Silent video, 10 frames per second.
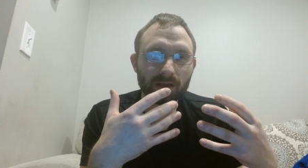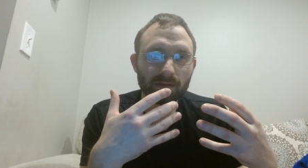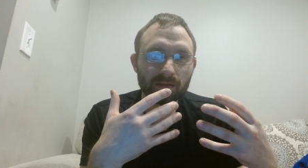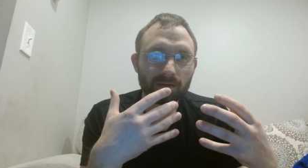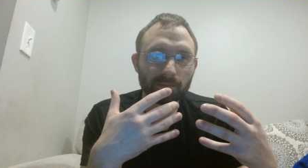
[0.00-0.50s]

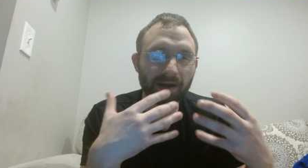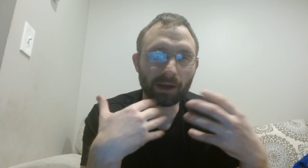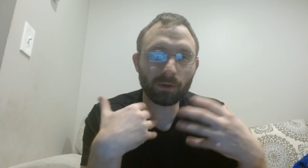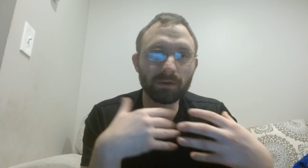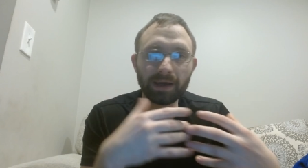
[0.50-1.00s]
my
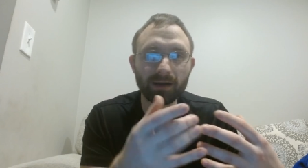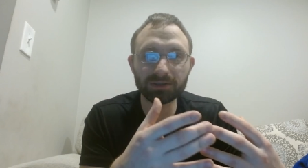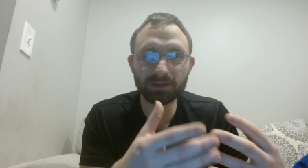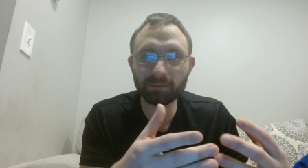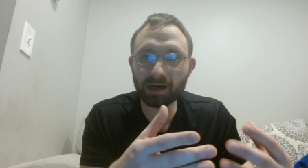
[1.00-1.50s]
whole
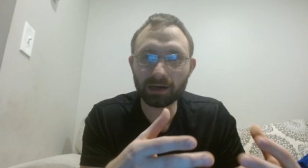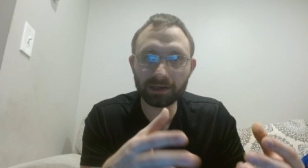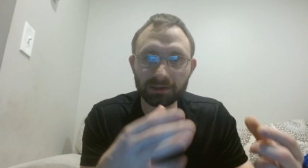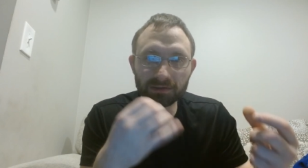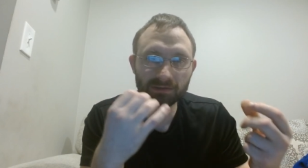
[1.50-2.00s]
energy body
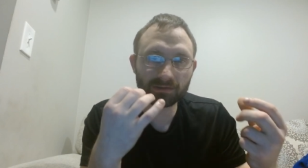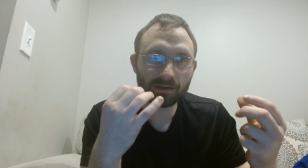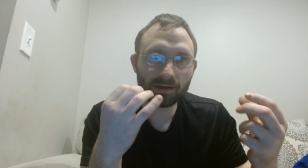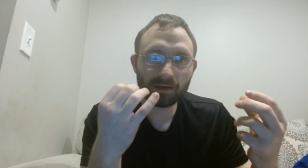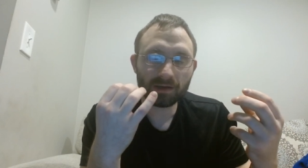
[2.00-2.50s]
just
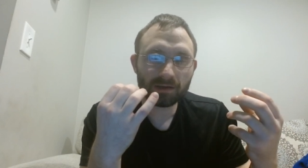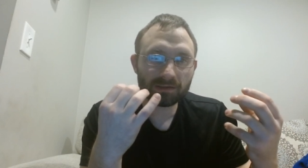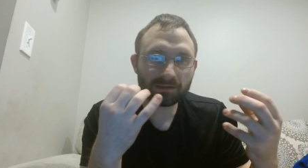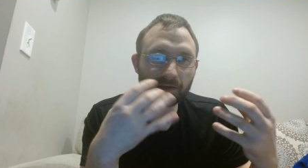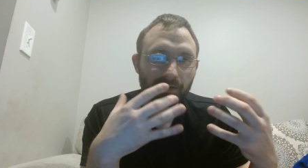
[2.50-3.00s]

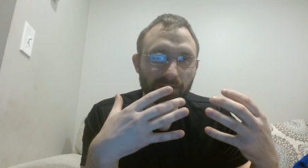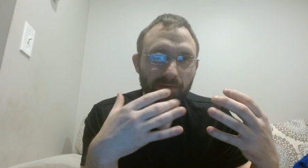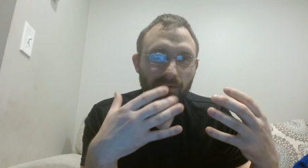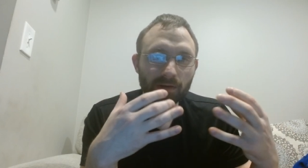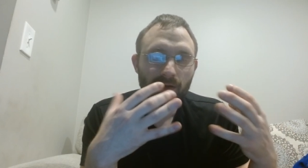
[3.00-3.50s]
started
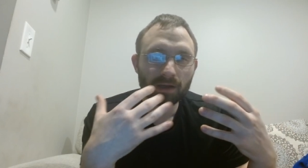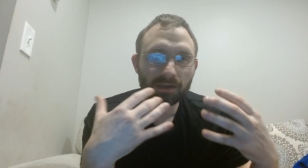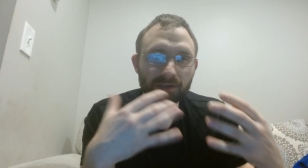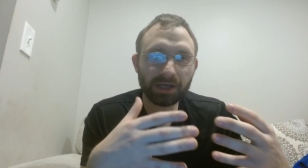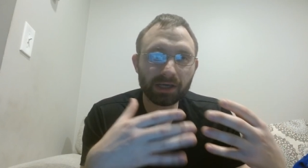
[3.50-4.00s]

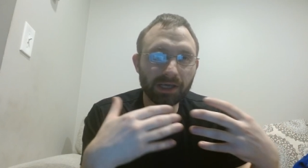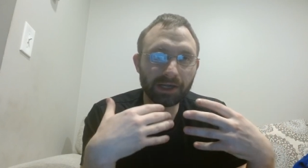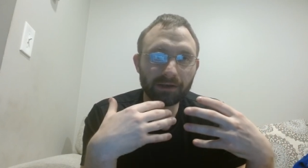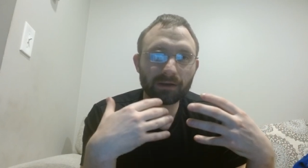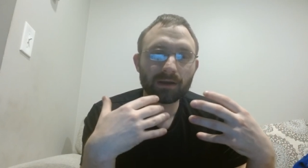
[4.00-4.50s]

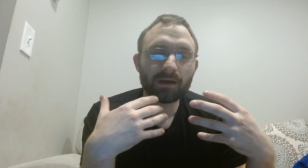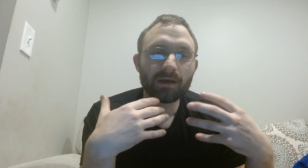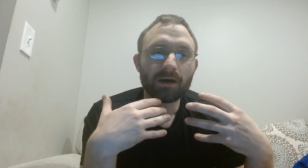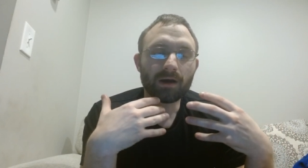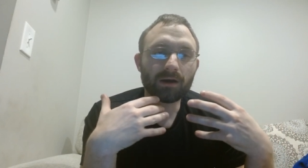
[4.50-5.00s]
shaking.
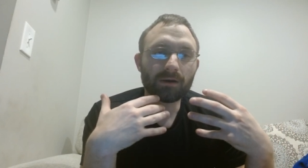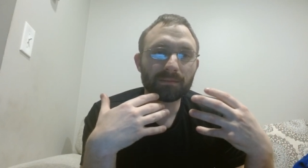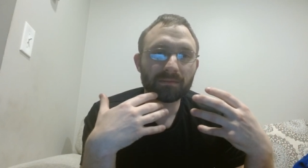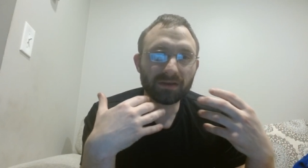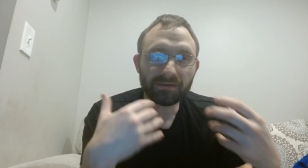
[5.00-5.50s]

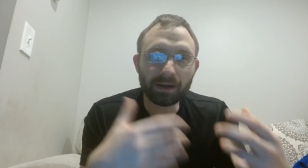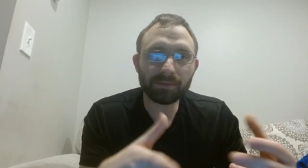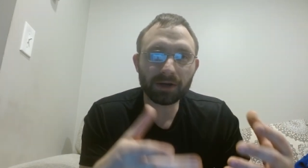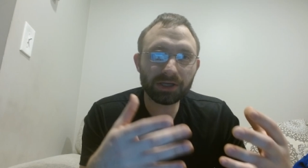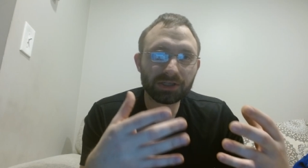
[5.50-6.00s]
Um, the
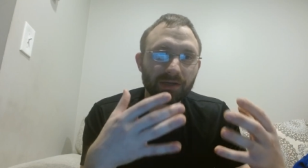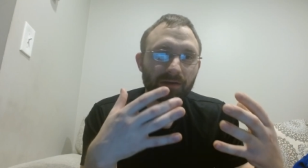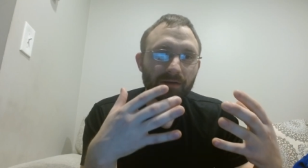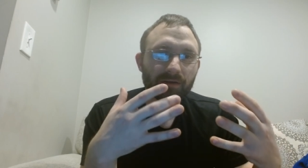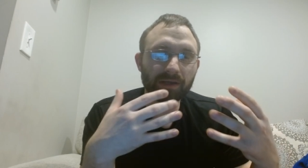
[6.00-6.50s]

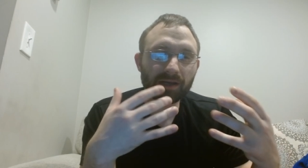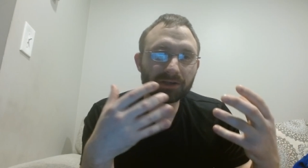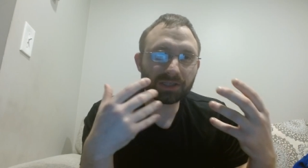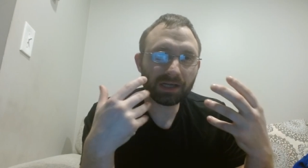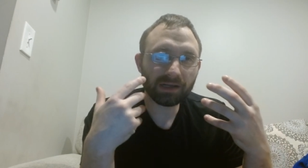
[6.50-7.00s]
vibration, the
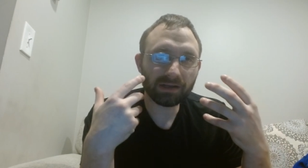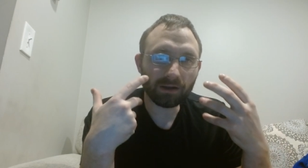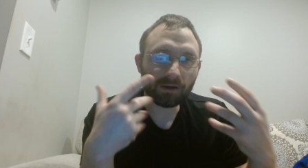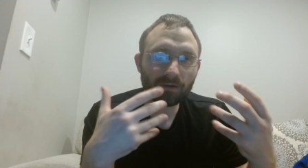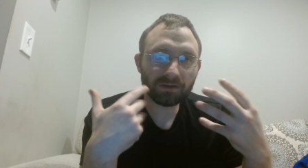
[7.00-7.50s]
energy, and
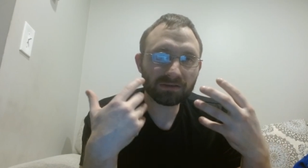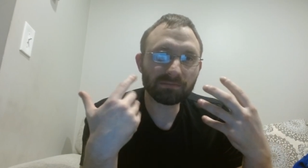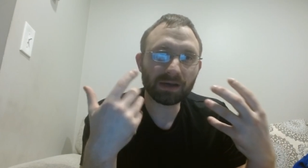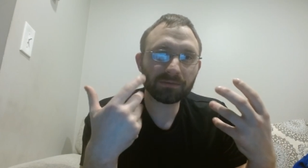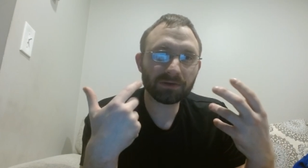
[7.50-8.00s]
all this
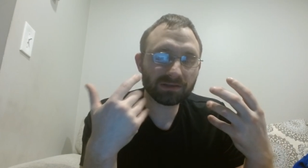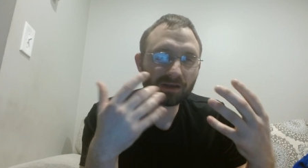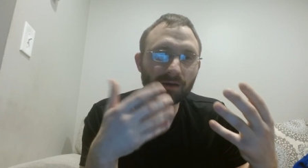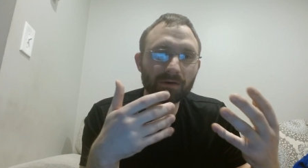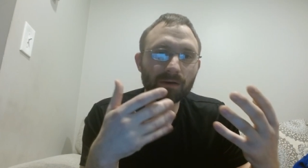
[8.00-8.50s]
memories
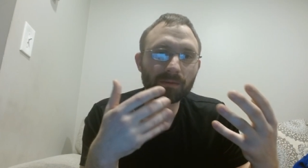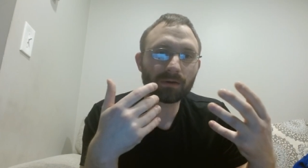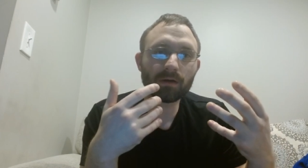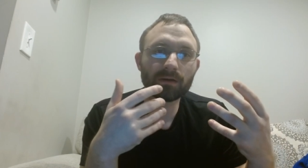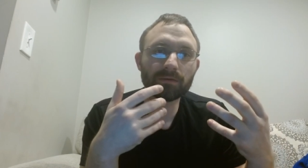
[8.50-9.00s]
come up
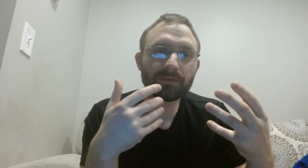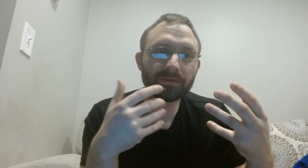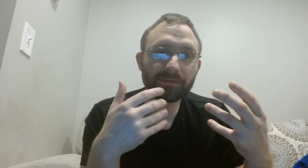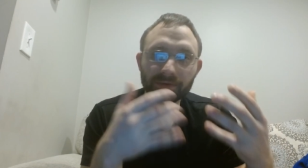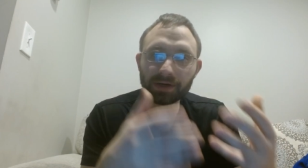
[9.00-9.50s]
of
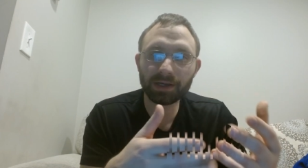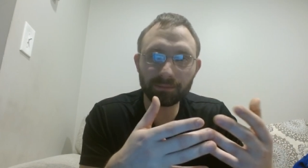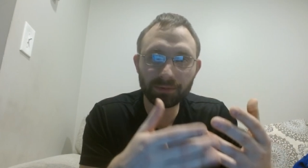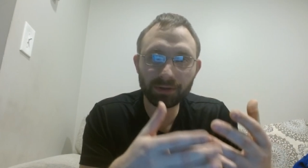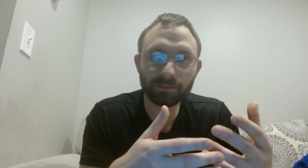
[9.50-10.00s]
freeing
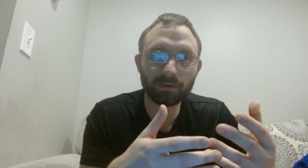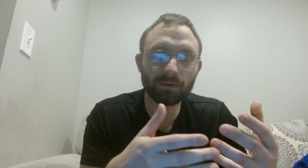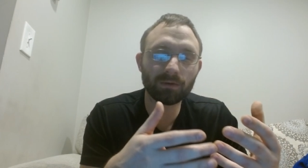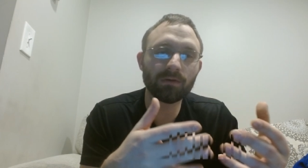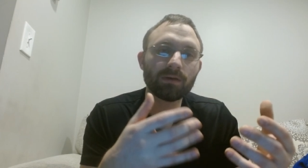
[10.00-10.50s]

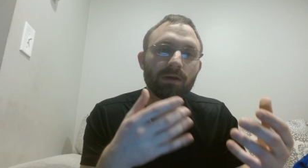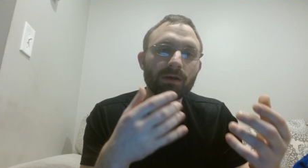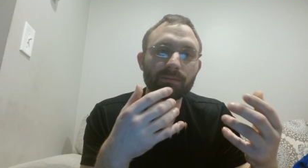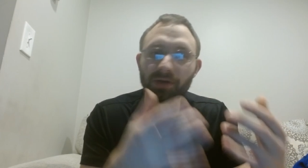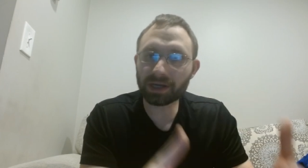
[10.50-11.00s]
people,
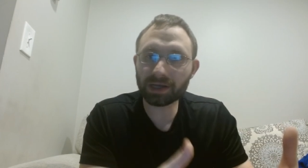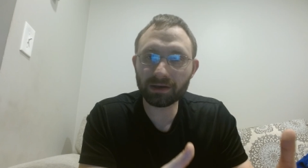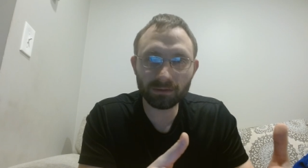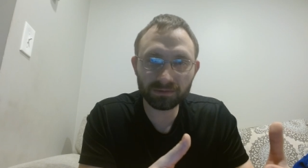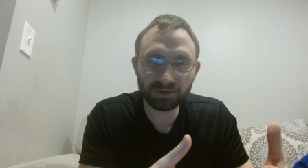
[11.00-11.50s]
bringing
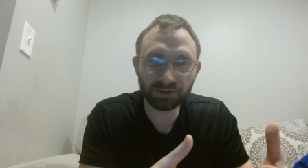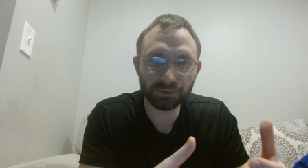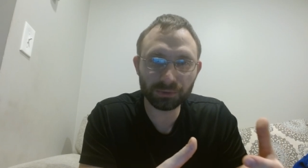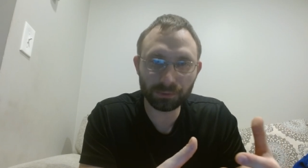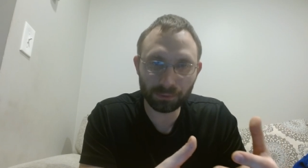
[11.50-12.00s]
them to